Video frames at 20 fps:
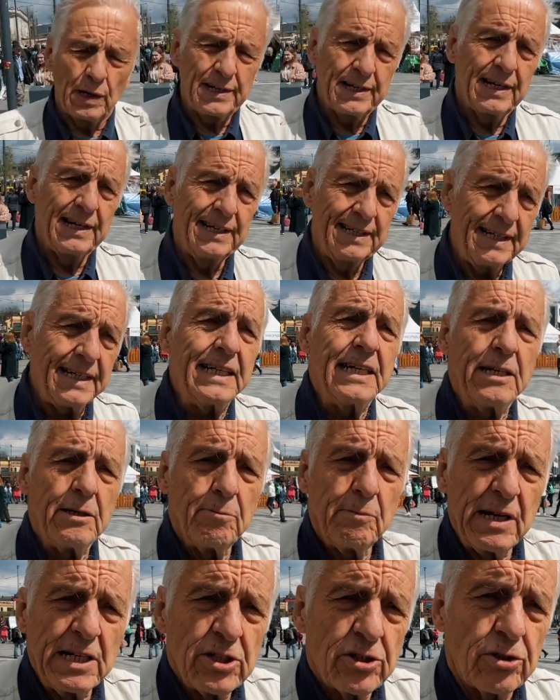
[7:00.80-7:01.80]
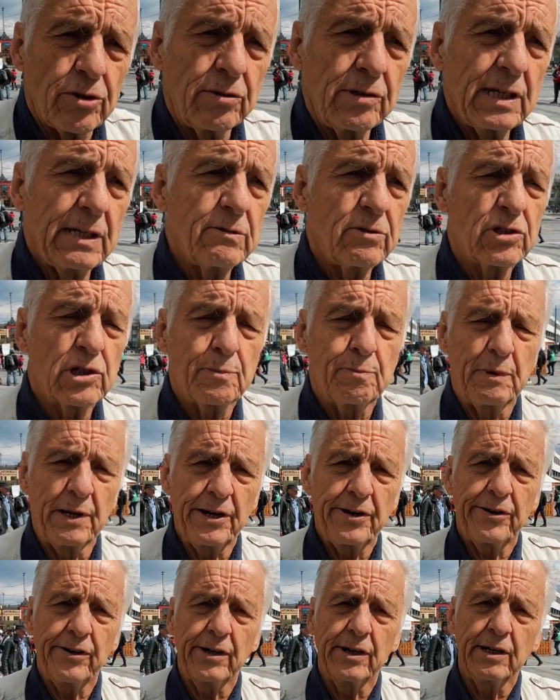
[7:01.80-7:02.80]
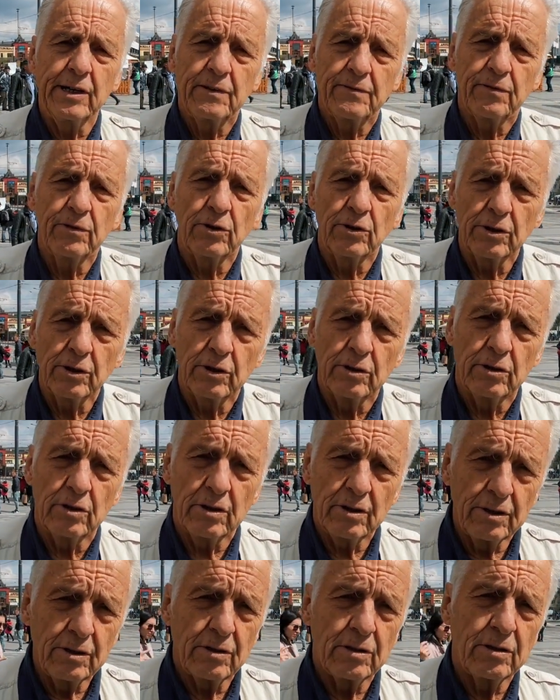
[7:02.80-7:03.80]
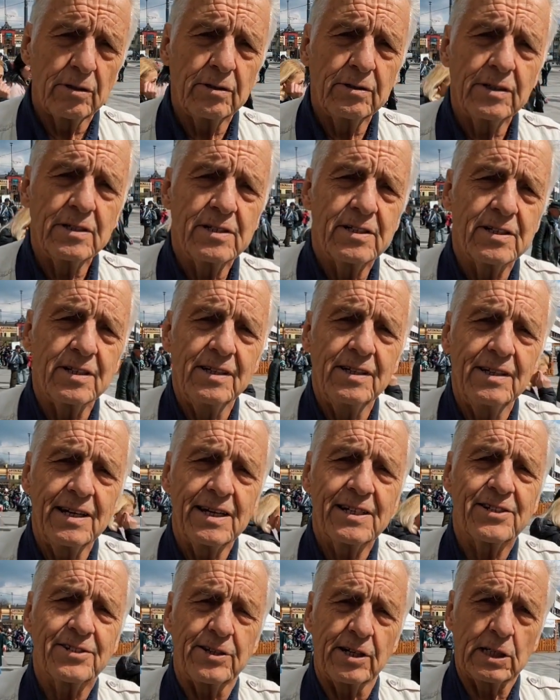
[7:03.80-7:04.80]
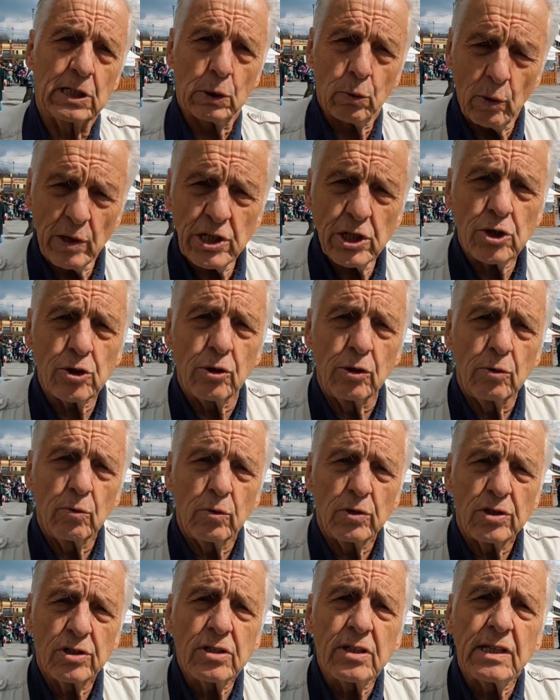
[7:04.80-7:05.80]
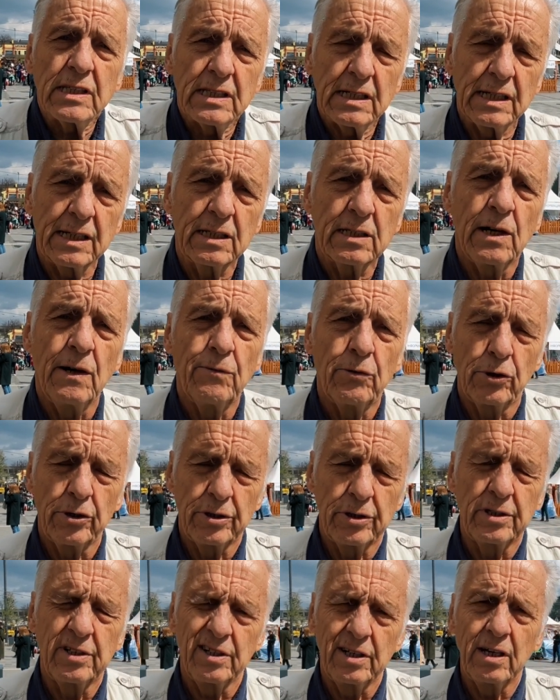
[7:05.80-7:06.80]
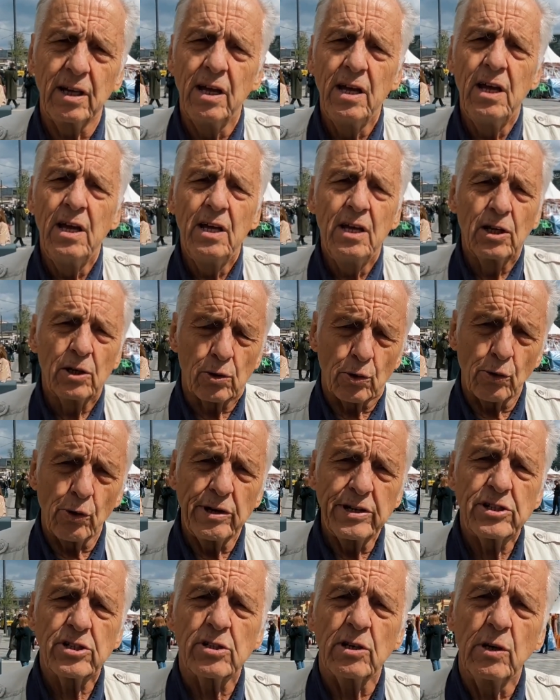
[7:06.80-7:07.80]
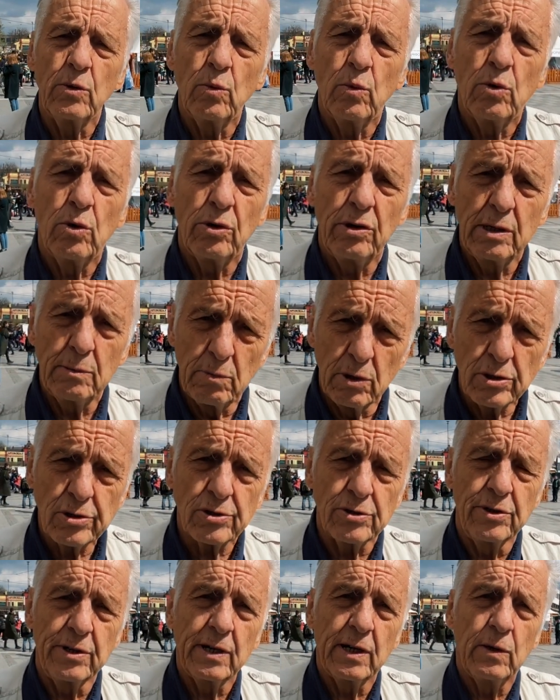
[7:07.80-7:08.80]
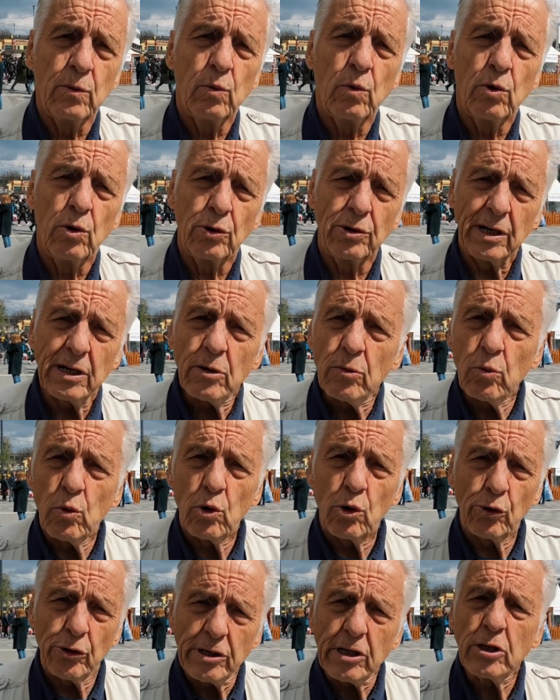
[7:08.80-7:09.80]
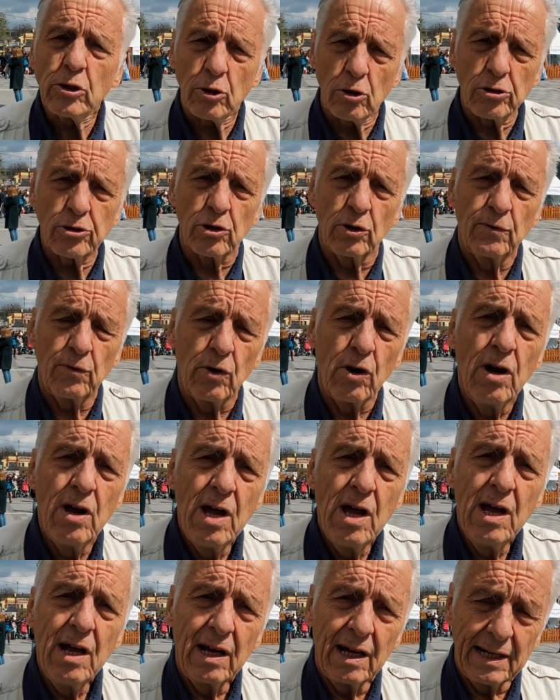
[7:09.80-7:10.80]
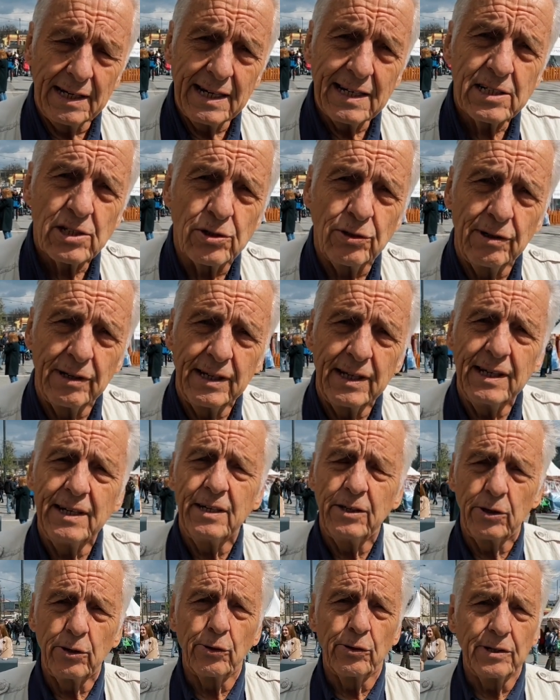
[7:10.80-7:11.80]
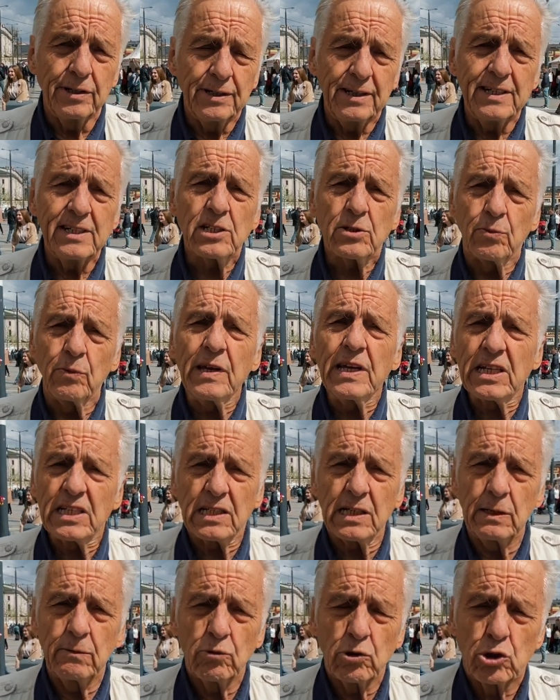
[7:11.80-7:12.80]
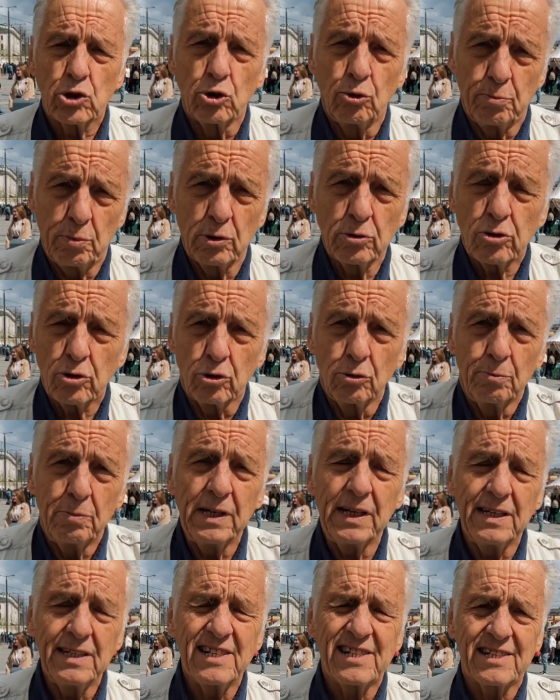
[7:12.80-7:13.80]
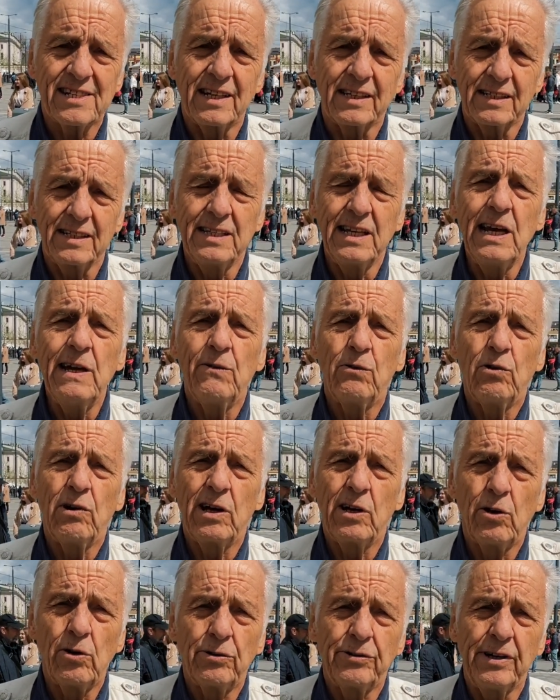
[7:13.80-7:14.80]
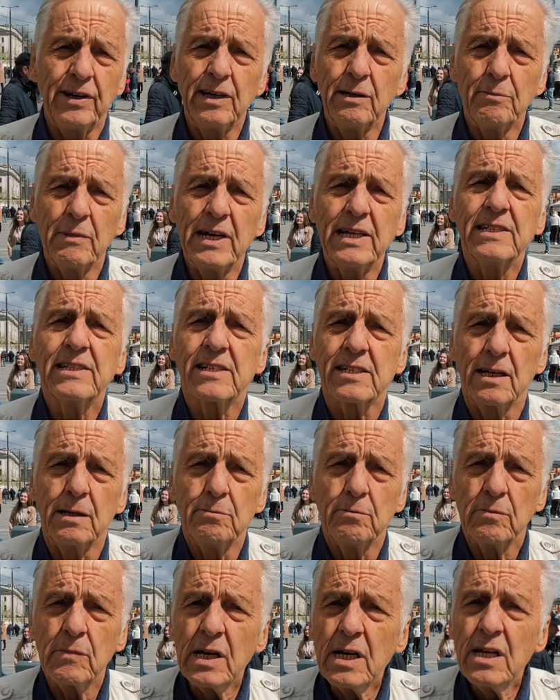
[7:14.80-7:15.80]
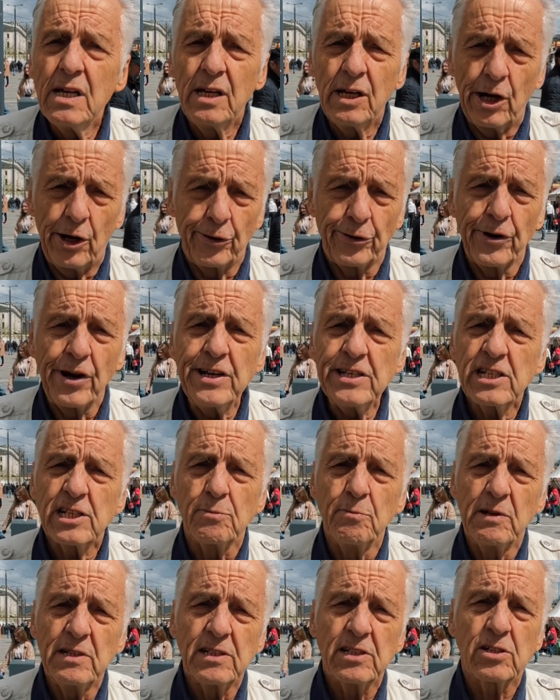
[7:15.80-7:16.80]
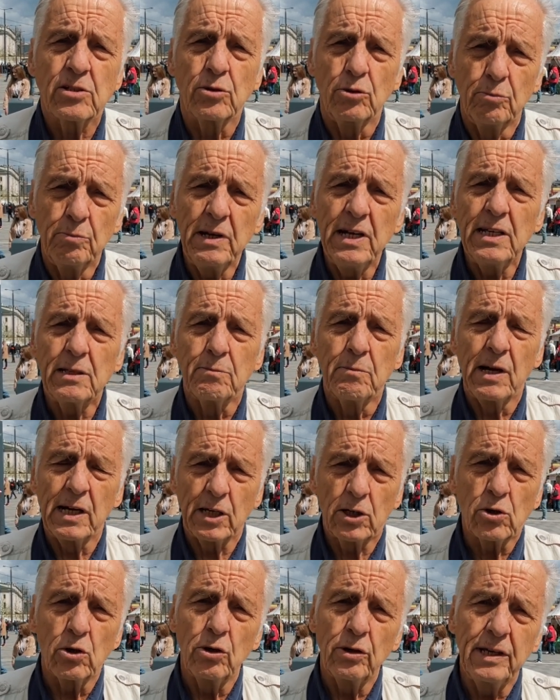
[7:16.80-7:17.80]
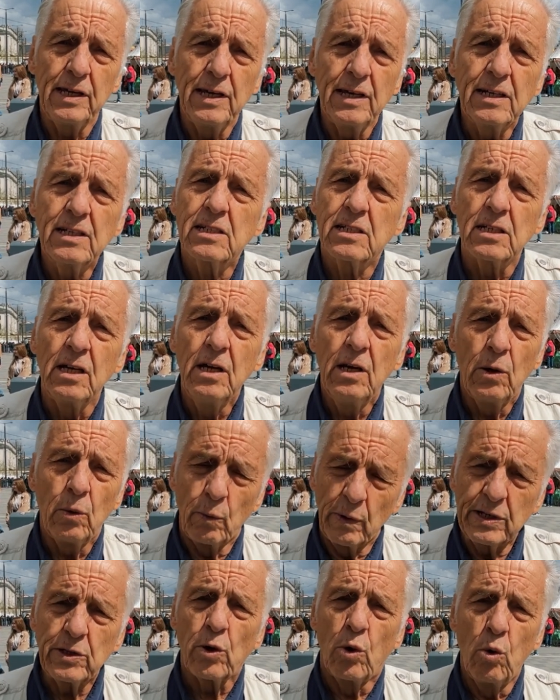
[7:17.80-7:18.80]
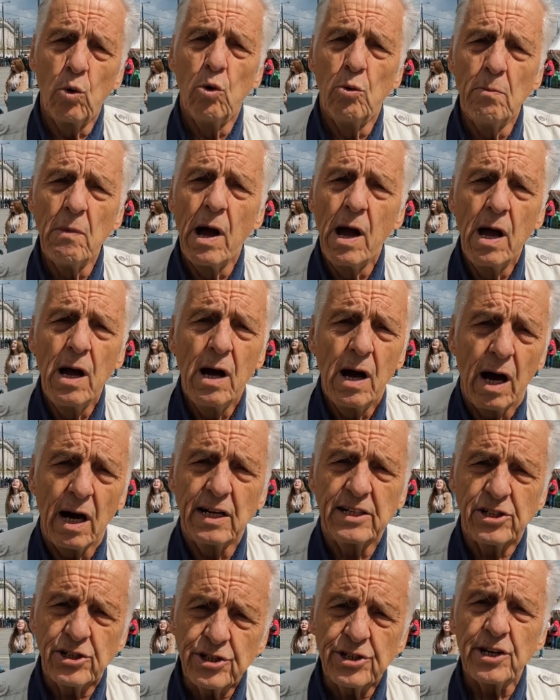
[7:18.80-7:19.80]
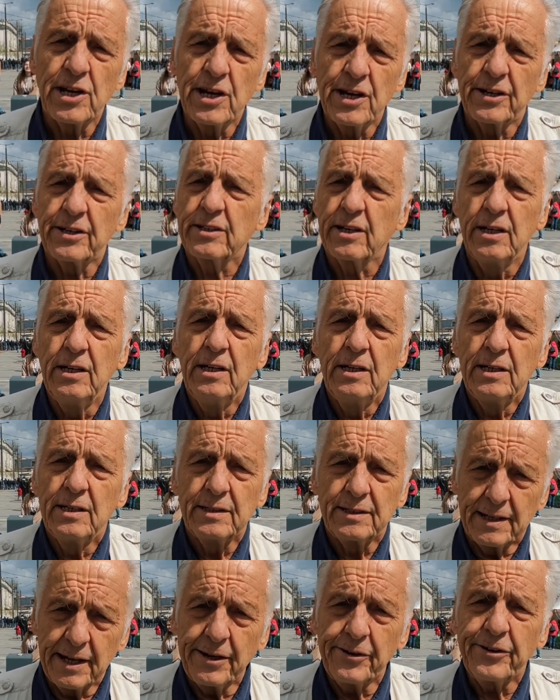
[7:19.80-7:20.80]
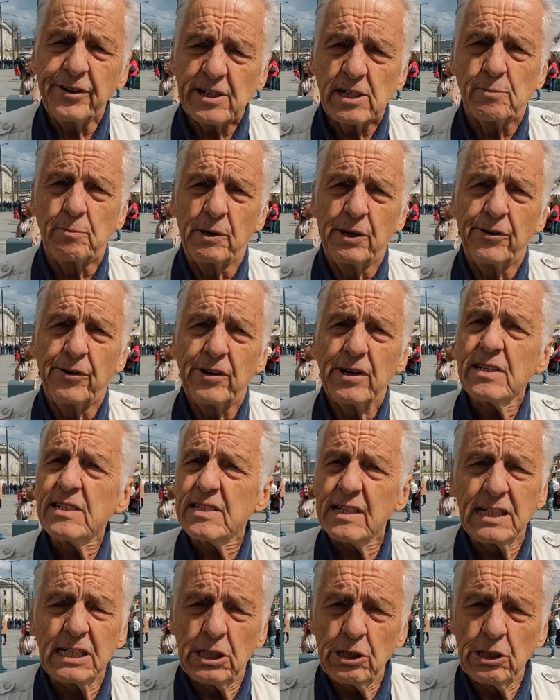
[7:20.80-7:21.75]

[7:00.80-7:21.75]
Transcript: I didn't mention, I was sparing it for your this extra question, was that I covered the Croatian War, the Bosnian War, and war in Kosovo. And actually, during these weeks, I was supposed to be in Sarajevo. I already made some arrangements to meet my colleagues with whom I shared their experience and the